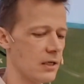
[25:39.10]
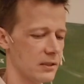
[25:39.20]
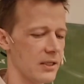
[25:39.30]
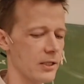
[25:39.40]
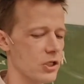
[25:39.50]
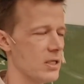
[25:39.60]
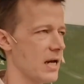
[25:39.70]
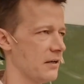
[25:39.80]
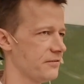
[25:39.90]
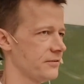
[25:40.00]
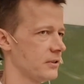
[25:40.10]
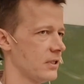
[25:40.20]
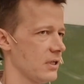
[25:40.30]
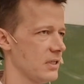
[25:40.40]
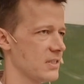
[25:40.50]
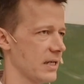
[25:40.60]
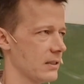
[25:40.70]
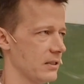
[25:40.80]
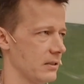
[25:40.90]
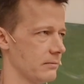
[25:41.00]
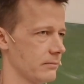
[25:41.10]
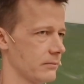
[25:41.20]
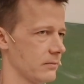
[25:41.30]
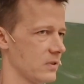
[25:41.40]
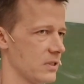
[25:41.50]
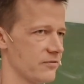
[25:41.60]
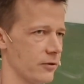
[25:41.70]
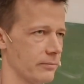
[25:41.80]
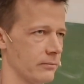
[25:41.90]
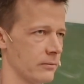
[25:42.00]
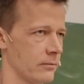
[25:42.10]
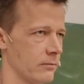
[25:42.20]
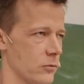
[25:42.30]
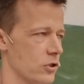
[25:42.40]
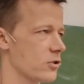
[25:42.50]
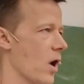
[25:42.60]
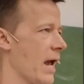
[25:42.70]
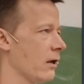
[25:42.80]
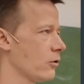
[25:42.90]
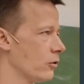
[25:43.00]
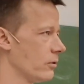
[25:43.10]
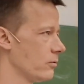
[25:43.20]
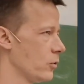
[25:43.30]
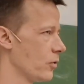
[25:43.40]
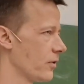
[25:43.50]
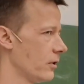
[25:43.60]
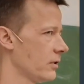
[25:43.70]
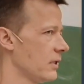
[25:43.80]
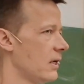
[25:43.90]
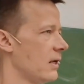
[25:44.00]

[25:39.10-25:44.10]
that actually have exactly this form, just to anchor your thought.